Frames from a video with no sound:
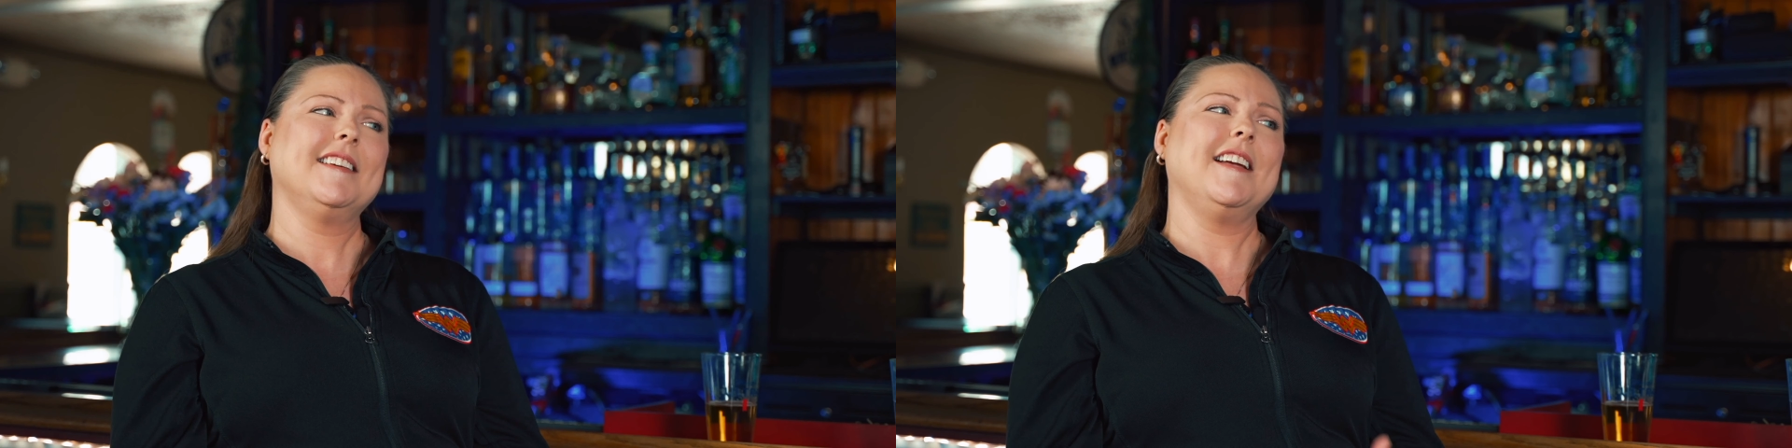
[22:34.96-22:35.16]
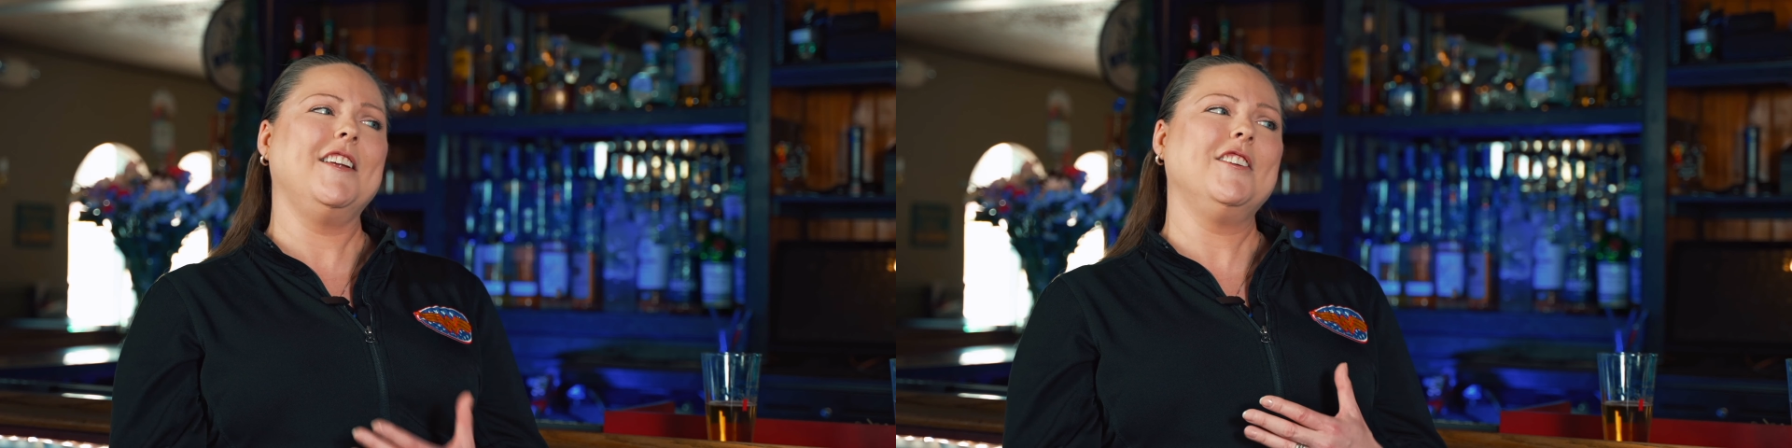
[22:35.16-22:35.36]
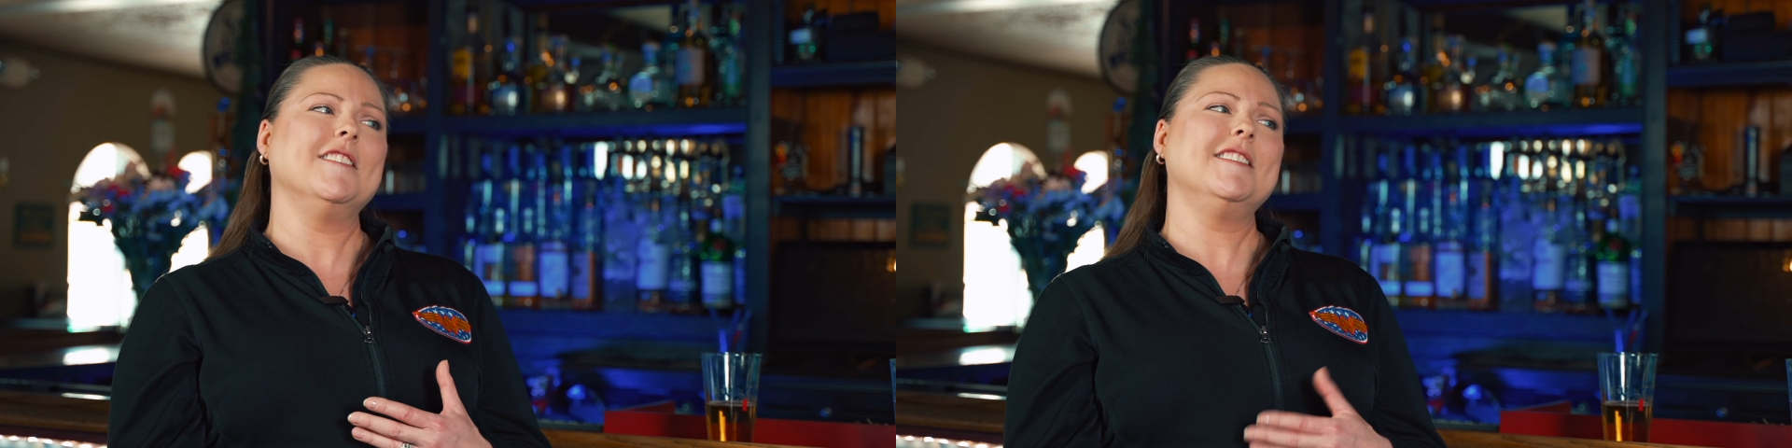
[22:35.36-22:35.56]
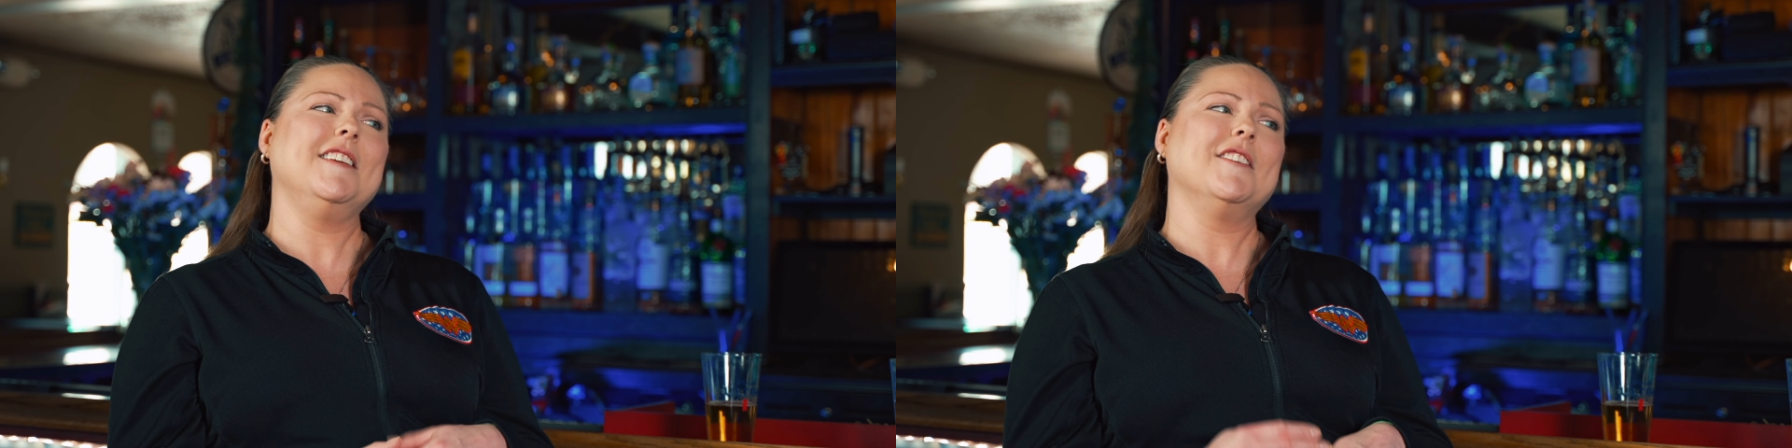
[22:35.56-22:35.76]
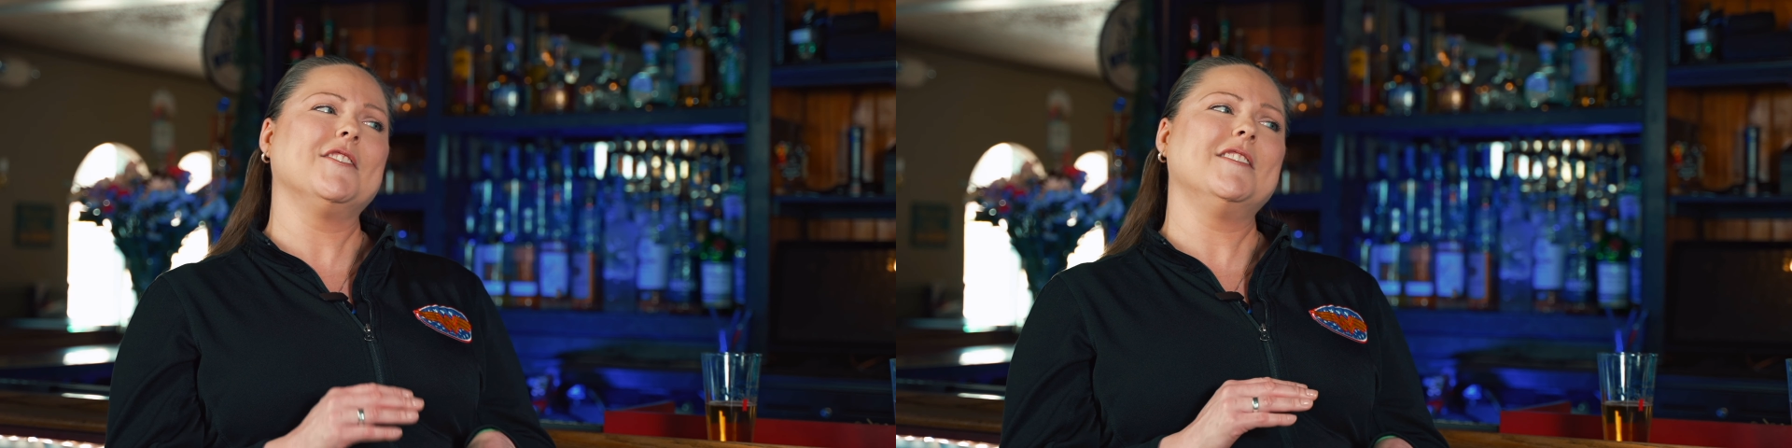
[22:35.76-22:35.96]
and you can
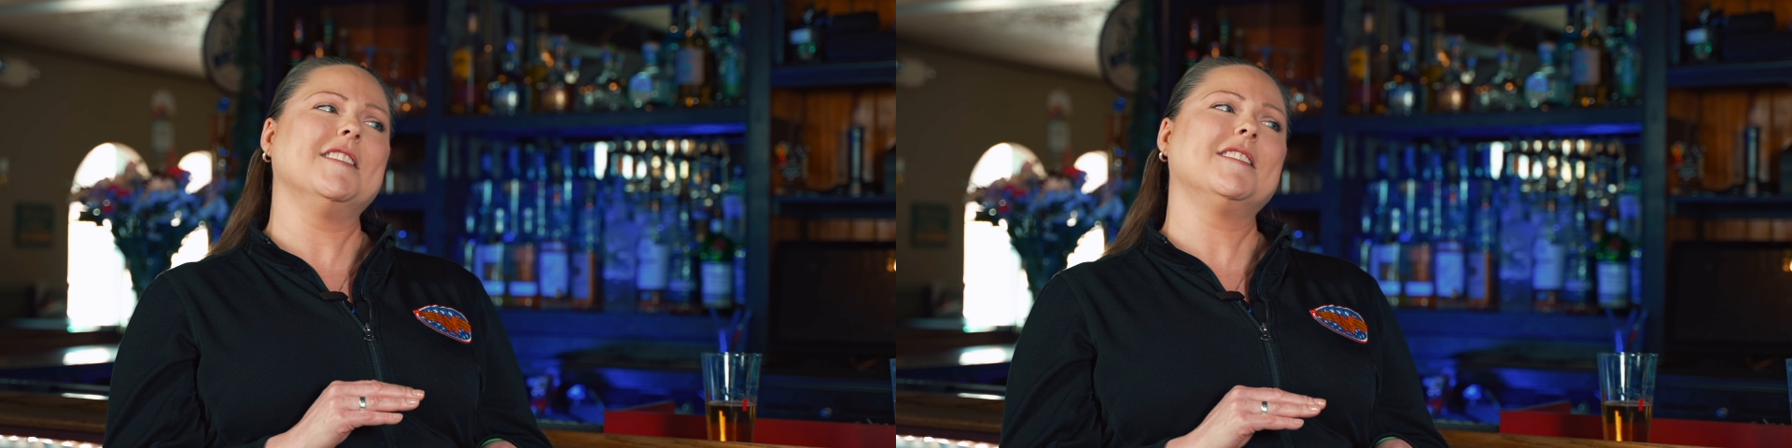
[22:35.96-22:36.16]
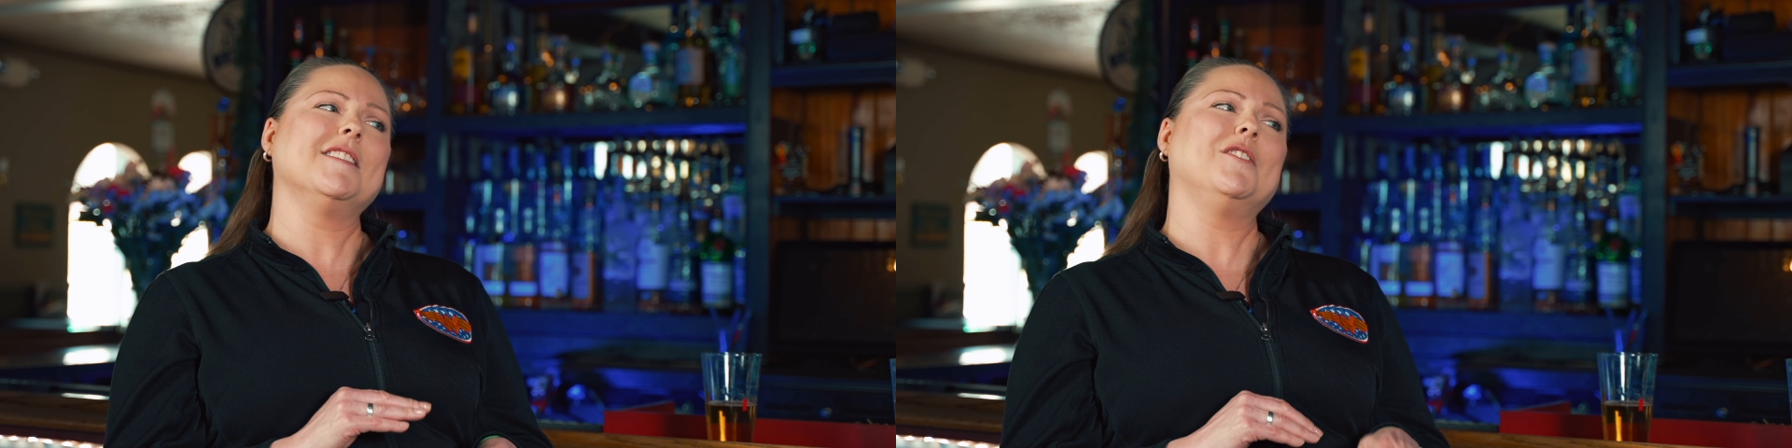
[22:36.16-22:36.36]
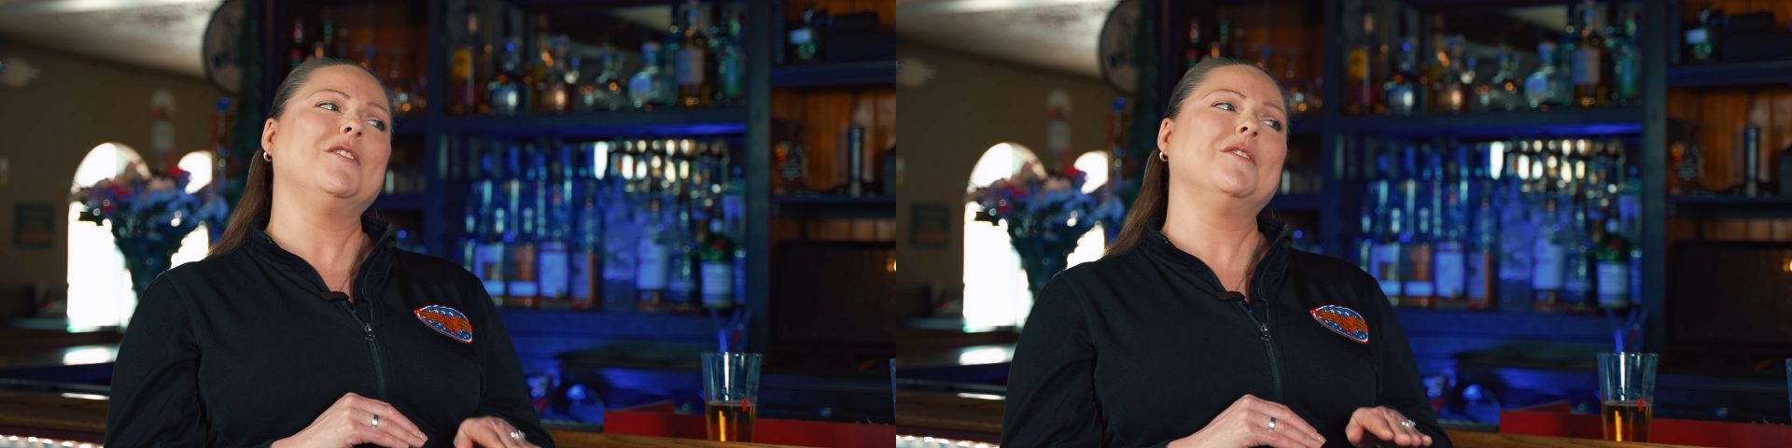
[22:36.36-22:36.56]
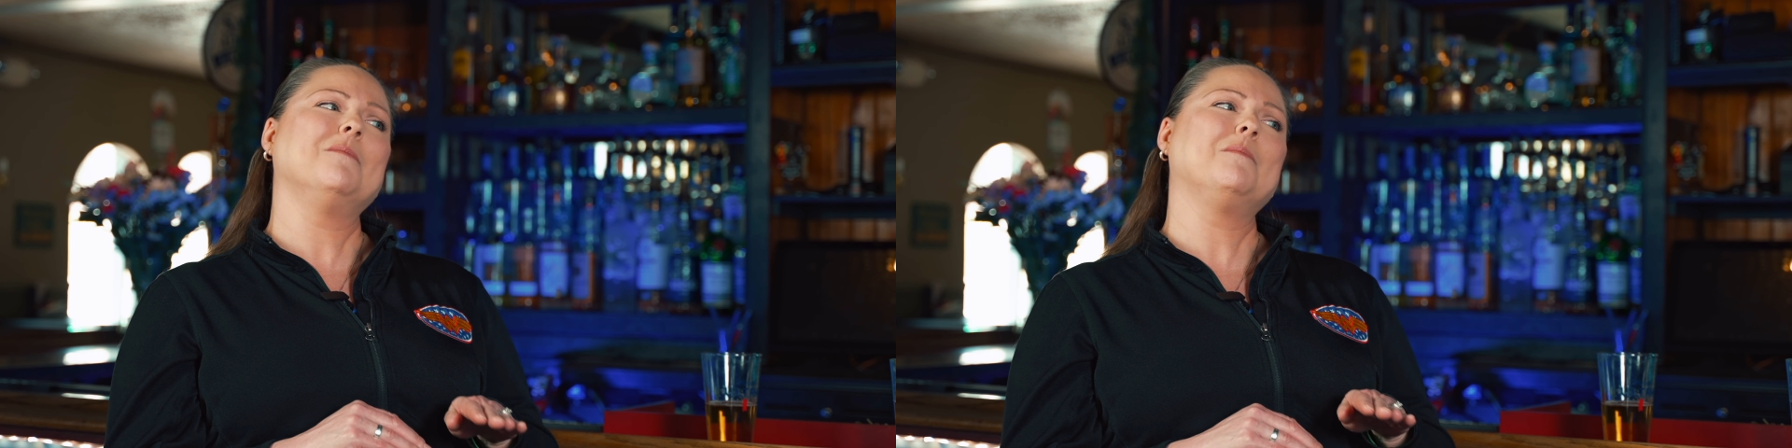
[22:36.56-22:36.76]
see there's this little